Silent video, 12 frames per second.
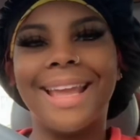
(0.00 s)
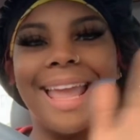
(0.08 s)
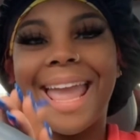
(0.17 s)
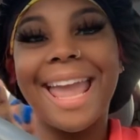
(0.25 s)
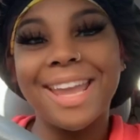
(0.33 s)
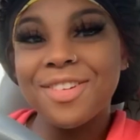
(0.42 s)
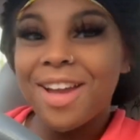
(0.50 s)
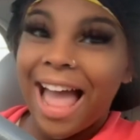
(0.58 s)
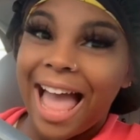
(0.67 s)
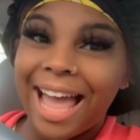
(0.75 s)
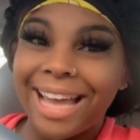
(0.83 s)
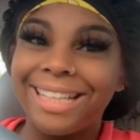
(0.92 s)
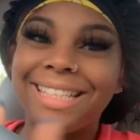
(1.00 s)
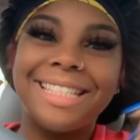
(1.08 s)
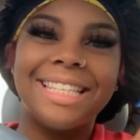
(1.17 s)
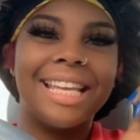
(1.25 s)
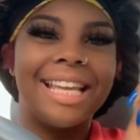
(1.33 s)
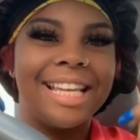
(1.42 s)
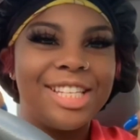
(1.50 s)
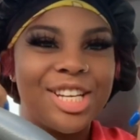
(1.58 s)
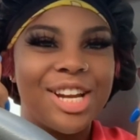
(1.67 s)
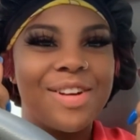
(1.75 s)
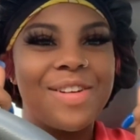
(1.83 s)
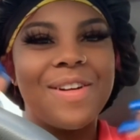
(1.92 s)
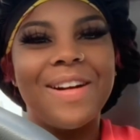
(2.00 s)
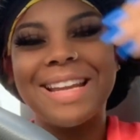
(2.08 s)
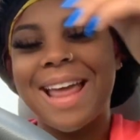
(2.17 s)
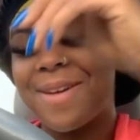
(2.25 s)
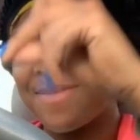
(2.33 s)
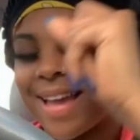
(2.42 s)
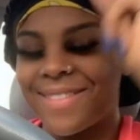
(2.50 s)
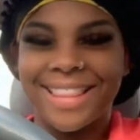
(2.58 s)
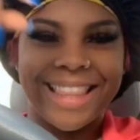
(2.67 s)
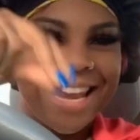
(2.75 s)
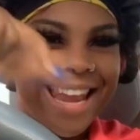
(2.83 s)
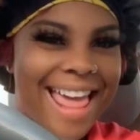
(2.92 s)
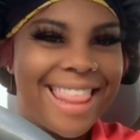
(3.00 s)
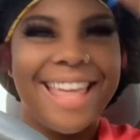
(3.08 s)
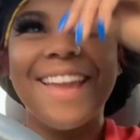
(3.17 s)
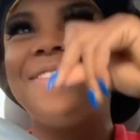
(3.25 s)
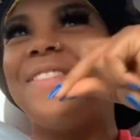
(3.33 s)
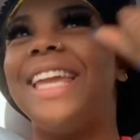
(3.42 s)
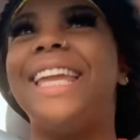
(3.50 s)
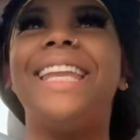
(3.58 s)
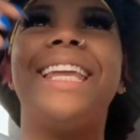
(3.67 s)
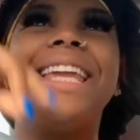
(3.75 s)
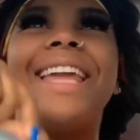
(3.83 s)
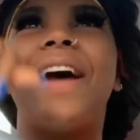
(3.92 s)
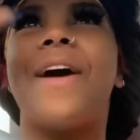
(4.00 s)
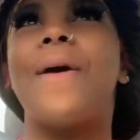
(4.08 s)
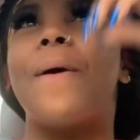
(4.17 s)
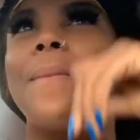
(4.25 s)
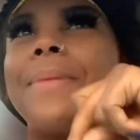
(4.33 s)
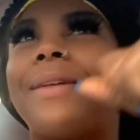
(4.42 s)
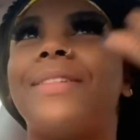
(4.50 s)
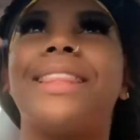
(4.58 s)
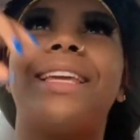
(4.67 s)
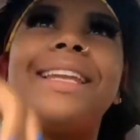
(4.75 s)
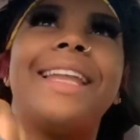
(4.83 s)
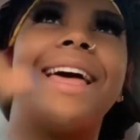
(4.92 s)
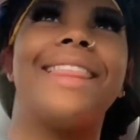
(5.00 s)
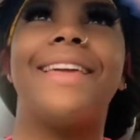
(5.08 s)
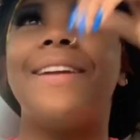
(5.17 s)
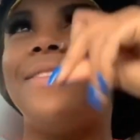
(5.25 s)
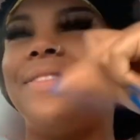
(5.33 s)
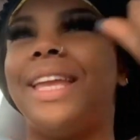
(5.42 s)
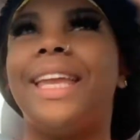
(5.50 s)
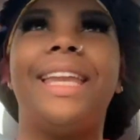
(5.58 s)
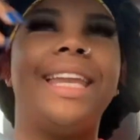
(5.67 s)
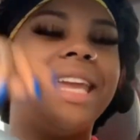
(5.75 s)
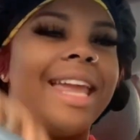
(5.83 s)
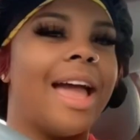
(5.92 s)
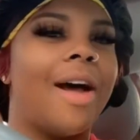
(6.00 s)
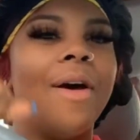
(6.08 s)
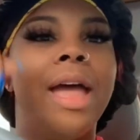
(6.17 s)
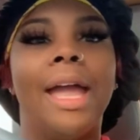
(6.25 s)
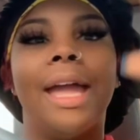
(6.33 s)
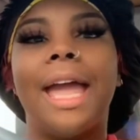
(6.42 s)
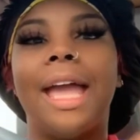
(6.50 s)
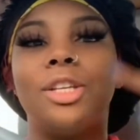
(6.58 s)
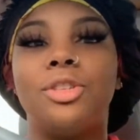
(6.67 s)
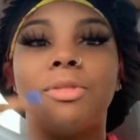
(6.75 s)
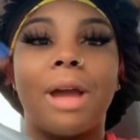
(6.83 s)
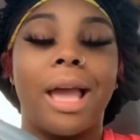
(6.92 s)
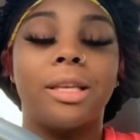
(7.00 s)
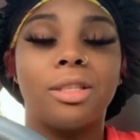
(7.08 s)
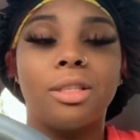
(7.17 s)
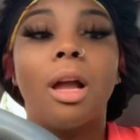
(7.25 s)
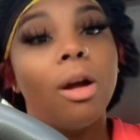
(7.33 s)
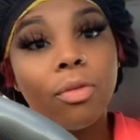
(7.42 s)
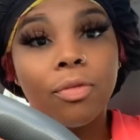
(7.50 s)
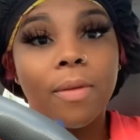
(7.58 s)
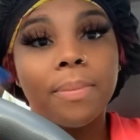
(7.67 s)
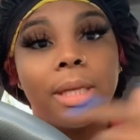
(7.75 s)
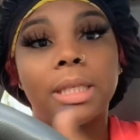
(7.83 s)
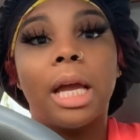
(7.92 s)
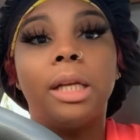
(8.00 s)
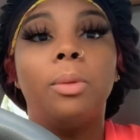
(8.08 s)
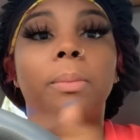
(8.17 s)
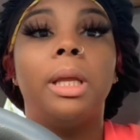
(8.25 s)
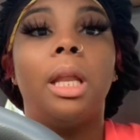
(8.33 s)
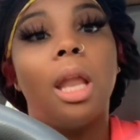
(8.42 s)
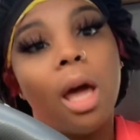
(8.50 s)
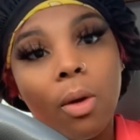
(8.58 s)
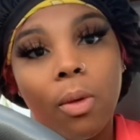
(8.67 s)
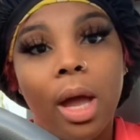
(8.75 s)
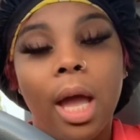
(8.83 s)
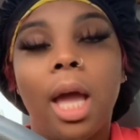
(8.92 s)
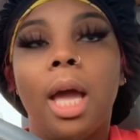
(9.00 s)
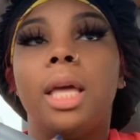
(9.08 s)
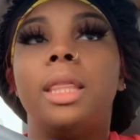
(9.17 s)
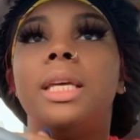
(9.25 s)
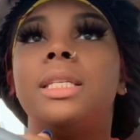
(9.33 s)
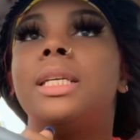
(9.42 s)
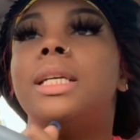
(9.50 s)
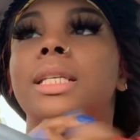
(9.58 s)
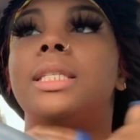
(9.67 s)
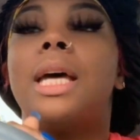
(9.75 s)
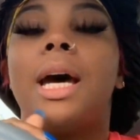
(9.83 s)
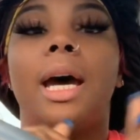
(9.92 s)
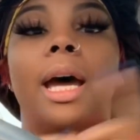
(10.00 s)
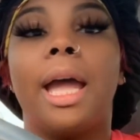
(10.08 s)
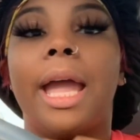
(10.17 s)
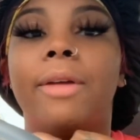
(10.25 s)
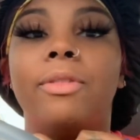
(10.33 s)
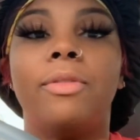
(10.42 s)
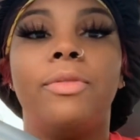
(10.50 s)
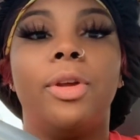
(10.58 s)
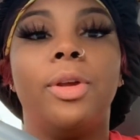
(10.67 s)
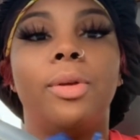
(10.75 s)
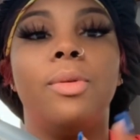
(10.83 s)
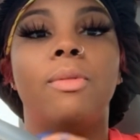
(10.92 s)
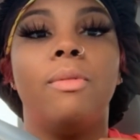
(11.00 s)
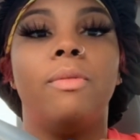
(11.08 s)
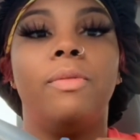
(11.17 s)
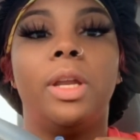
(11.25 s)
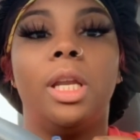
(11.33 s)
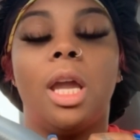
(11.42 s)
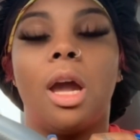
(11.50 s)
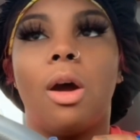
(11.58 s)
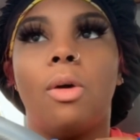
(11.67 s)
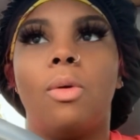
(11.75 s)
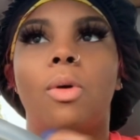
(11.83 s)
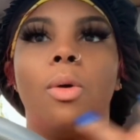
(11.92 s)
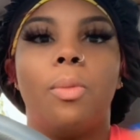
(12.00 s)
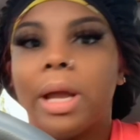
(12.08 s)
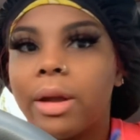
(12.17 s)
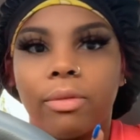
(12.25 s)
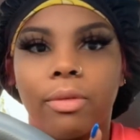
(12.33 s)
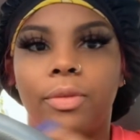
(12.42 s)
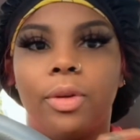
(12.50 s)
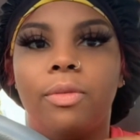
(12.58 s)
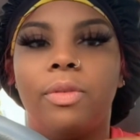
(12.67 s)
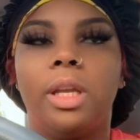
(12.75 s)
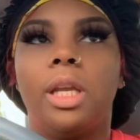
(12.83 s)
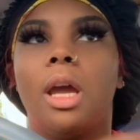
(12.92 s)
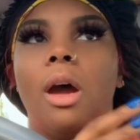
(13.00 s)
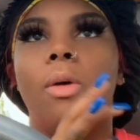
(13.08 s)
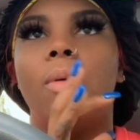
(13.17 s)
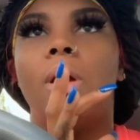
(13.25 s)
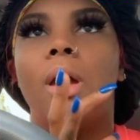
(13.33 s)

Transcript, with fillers: Hey you guys, it's your girl Cole and I'm back with another video, back with another video. As you guys know from the title below, this is a hair review video or wig review video.